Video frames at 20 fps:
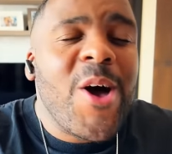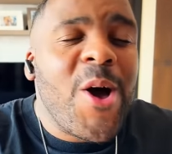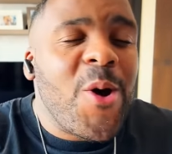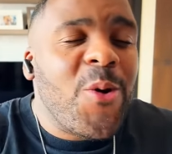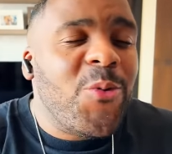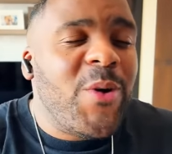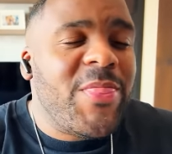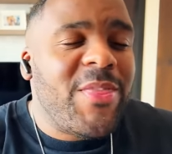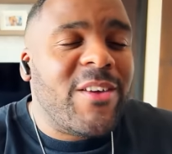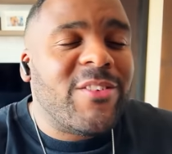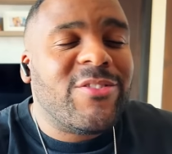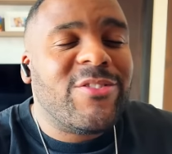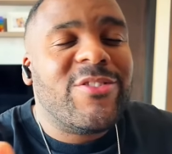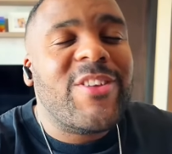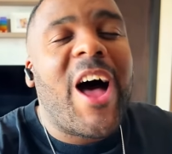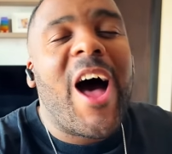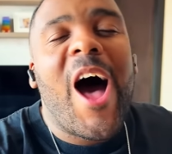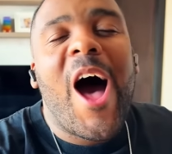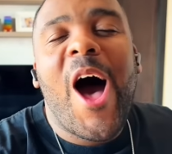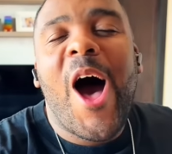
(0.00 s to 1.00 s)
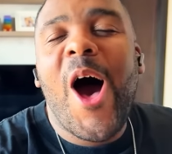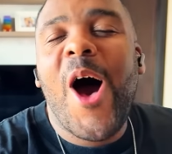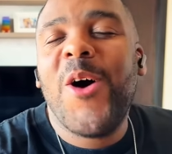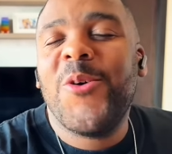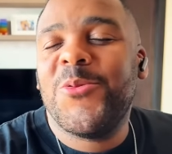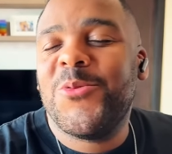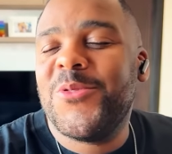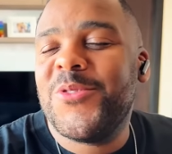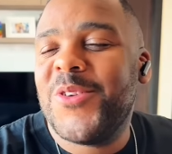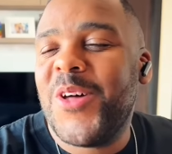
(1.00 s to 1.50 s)
with the
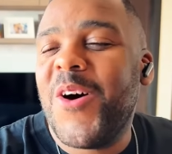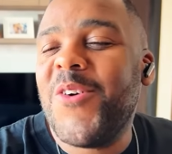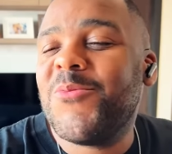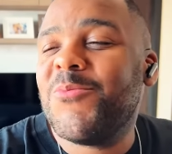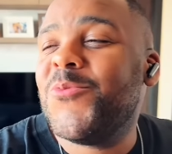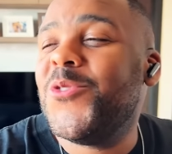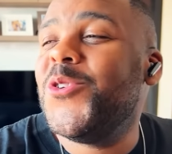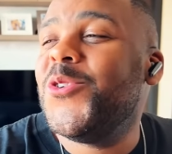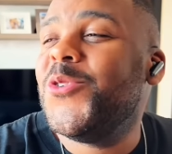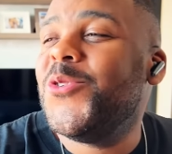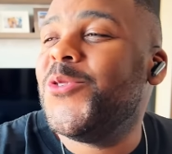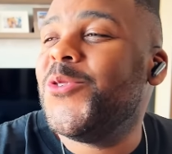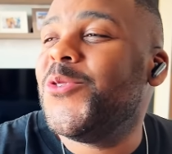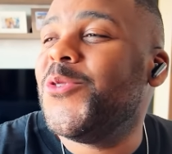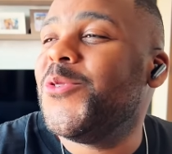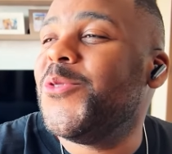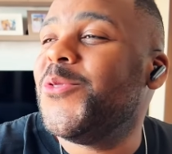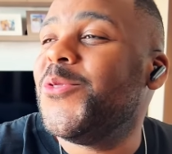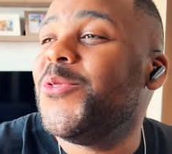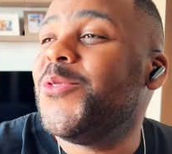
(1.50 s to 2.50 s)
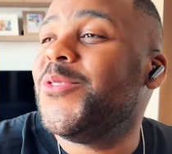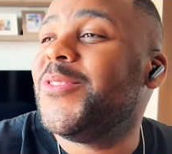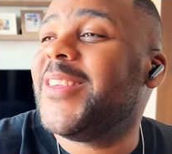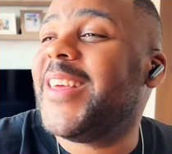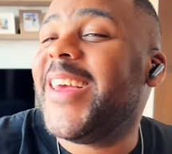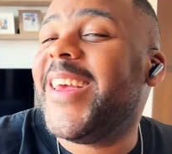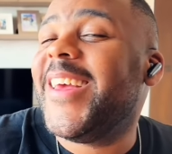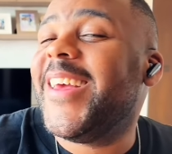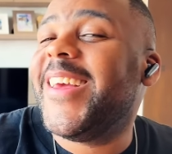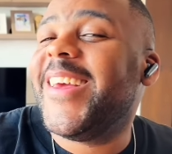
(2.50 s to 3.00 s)
sound of
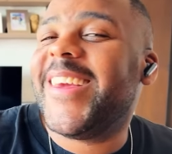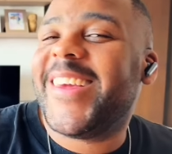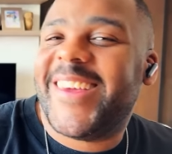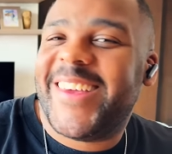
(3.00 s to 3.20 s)
music.